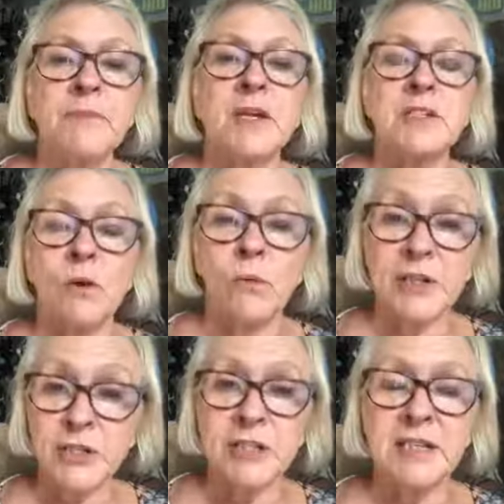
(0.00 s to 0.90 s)
So
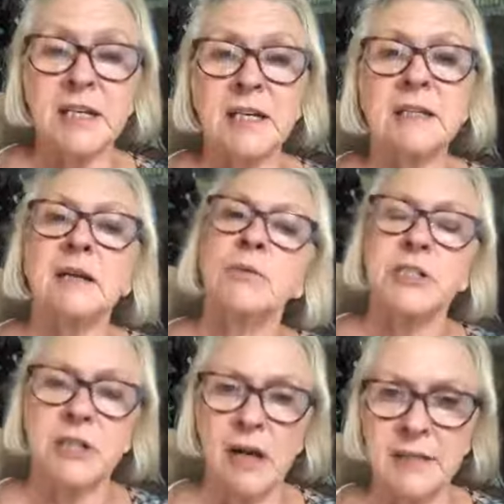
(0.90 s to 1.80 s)
what she did when
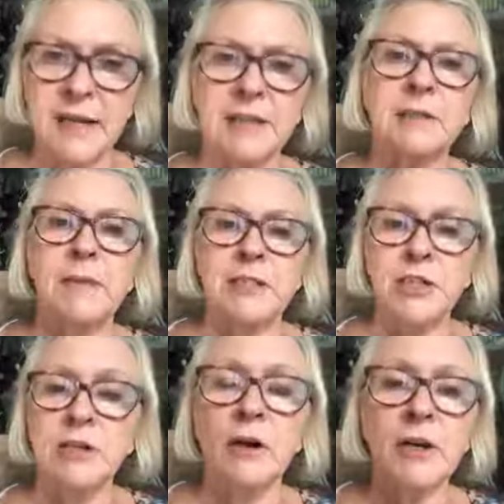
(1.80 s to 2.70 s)
she contacted me,
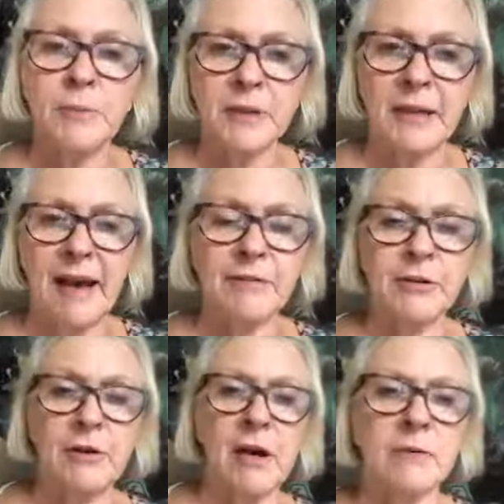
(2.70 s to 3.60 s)
she had already put the
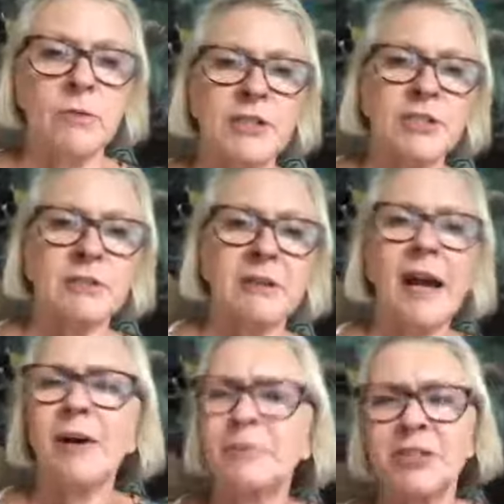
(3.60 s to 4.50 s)
lavender on, which
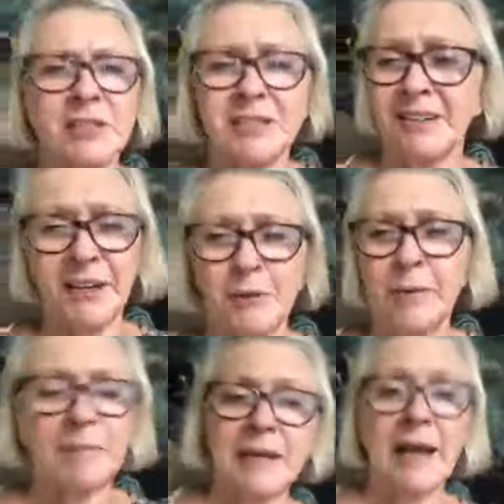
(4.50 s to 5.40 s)
helped just a little
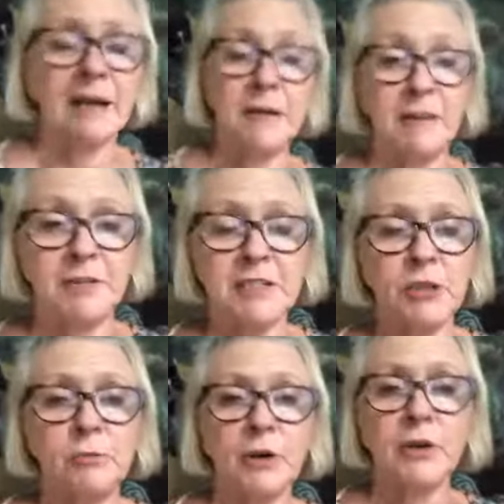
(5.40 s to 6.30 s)
bit, but not enough. It
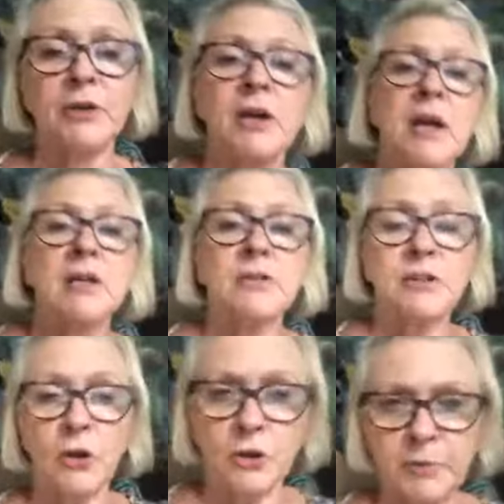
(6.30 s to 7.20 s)
still burned. So I
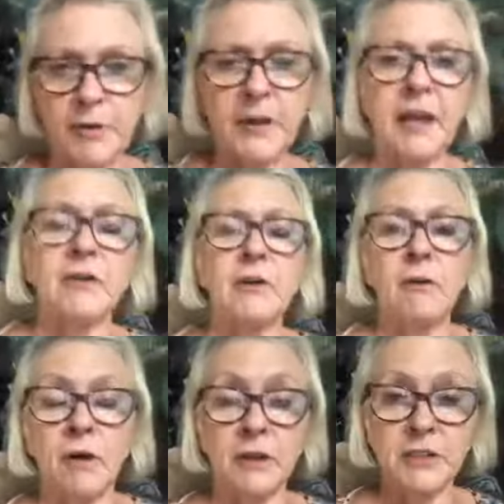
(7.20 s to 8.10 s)
told her to put the carrier
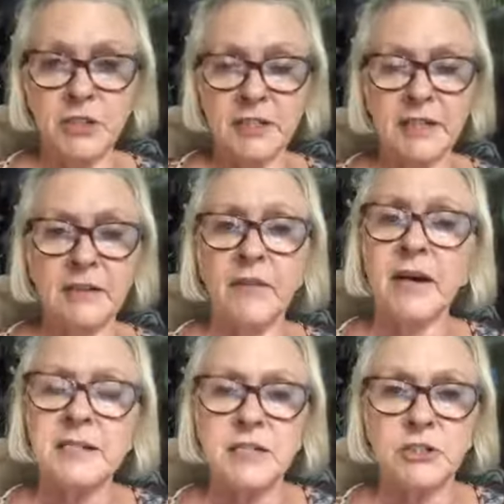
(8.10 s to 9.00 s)
oil, and she did. And then
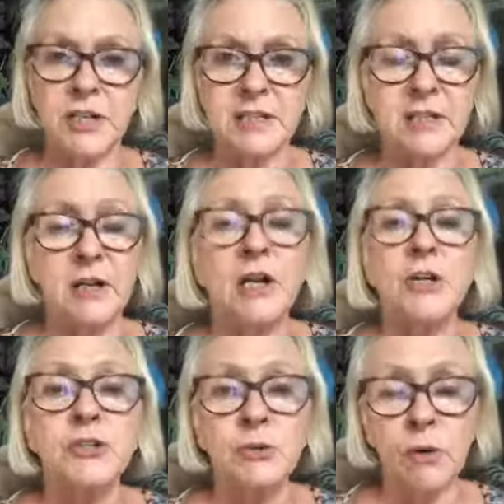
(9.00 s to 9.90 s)
I suggested
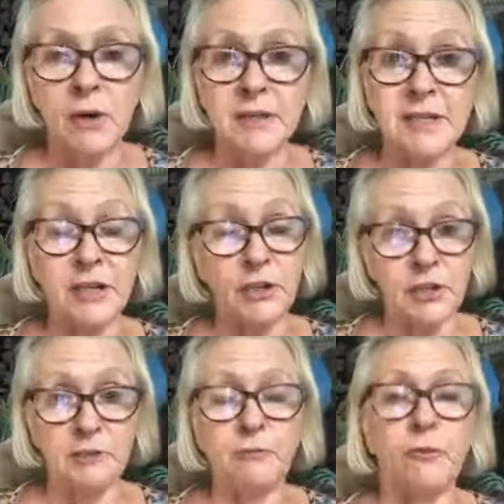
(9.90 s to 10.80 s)
two oils that are
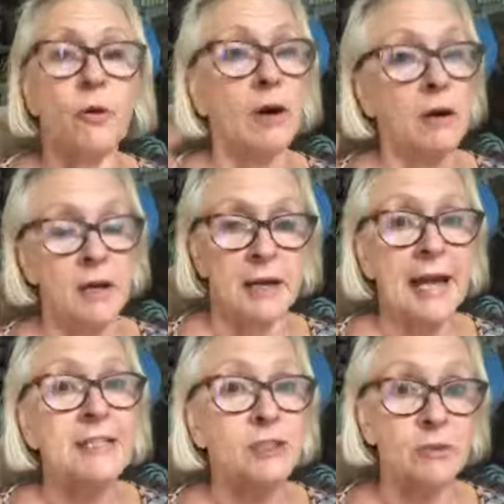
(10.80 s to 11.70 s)
good for
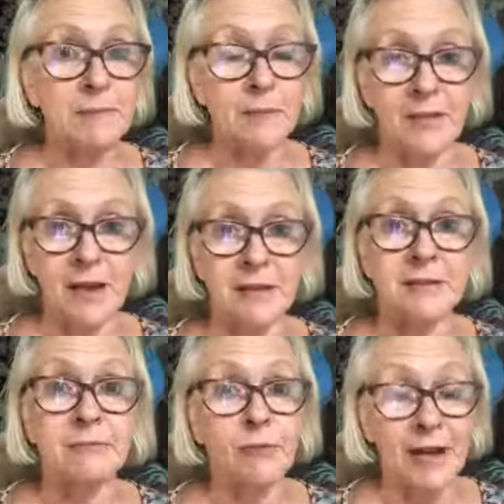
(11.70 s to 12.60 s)
extreme
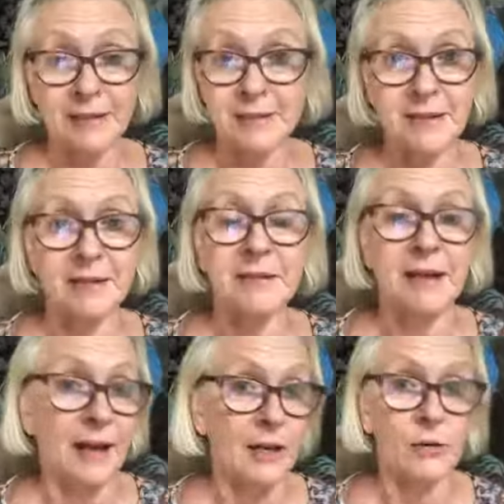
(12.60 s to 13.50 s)
things: frankincense
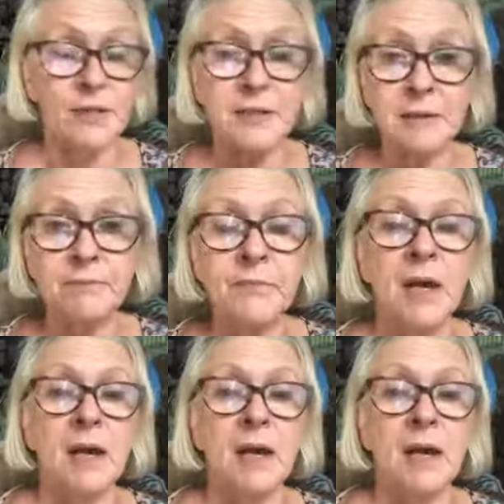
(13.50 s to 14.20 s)
and helichrysum,